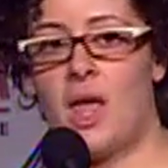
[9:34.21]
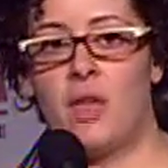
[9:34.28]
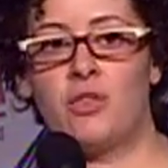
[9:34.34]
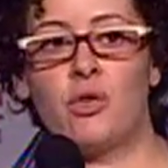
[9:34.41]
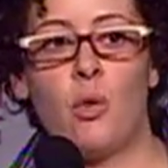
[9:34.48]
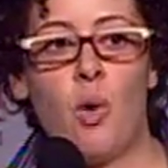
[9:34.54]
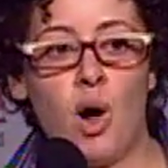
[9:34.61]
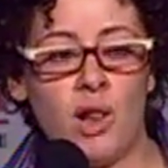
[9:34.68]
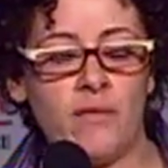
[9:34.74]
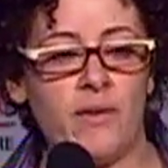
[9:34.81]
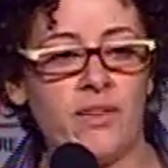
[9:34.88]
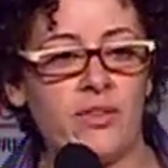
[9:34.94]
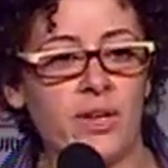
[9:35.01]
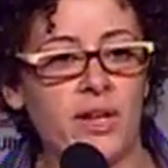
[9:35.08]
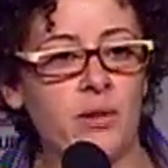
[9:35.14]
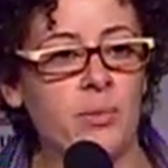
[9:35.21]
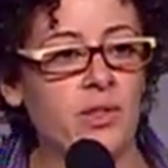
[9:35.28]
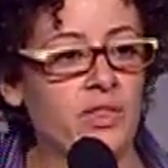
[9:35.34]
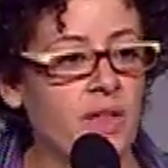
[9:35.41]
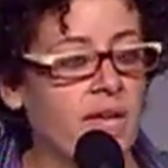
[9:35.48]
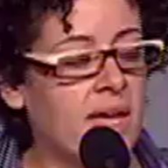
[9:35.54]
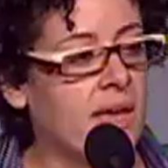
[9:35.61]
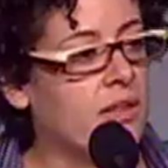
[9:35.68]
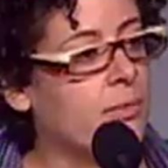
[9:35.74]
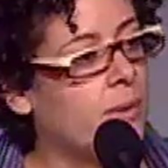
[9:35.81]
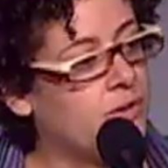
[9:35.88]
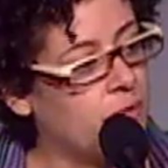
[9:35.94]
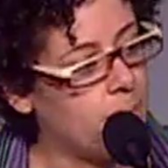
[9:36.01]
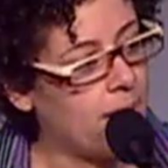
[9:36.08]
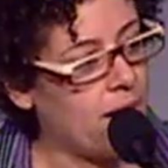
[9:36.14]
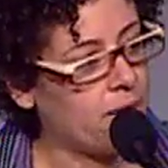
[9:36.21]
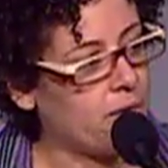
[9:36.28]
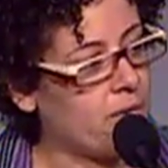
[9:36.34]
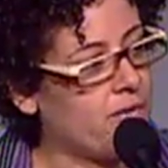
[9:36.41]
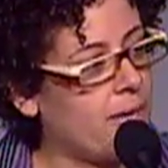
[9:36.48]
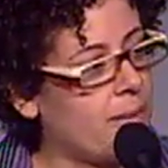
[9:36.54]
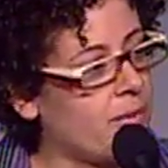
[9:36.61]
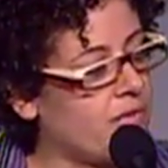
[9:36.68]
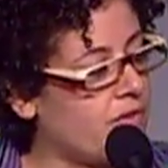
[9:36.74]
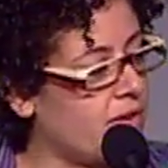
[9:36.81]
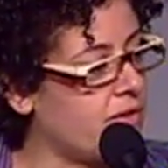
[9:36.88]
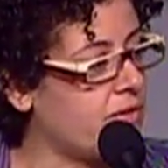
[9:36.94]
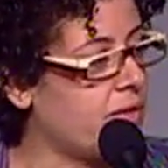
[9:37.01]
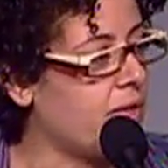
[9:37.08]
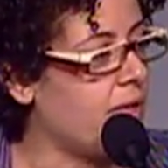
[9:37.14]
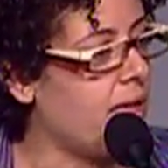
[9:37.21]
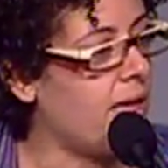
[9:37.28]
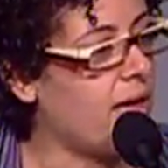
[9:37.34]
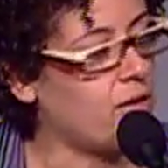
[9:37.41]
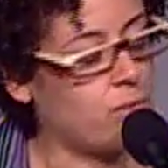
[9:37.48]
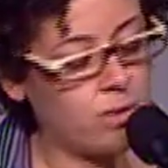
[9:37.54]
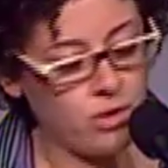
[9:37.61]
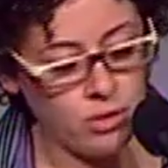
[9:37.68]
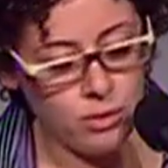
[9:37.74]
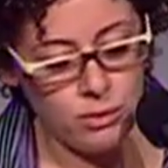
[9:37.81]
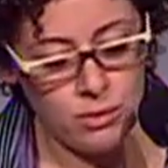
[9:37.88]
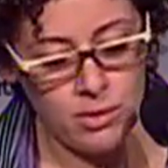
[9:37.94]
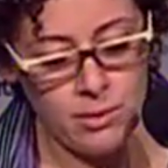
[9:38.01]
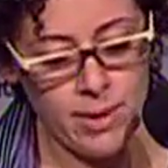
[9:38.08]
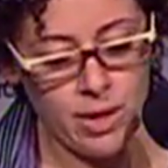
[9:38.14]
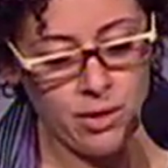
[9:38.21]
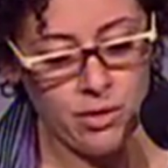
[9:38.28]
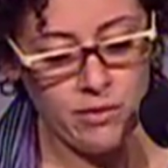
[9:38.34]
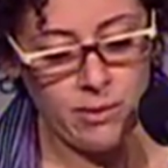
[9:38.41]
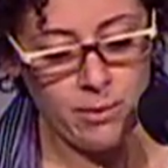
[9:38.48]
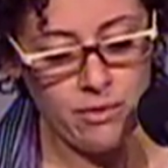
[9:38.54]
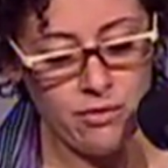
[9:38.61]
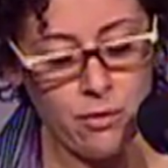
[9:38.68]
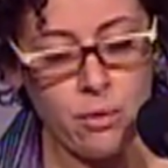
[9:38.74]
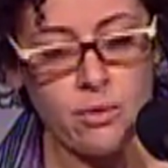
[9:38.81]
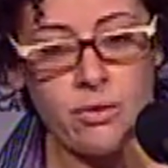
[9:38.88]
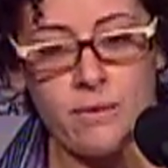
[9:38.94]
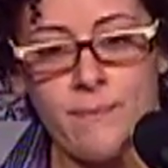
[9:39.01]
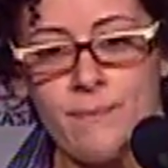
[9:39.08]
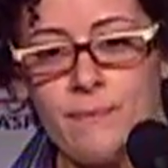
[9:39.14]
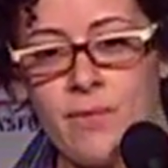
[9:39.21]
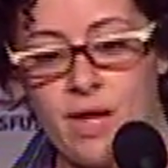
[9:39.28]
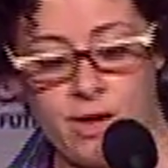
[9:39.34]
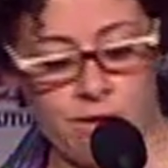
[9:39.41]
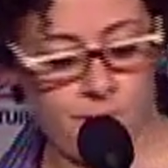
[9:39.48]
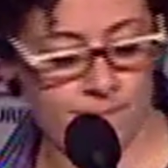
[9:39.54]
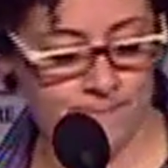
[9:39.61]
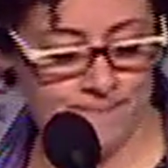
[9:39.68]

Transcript: So all of us need to be thinking as much about November 5th as we do about November 4th. Thank you.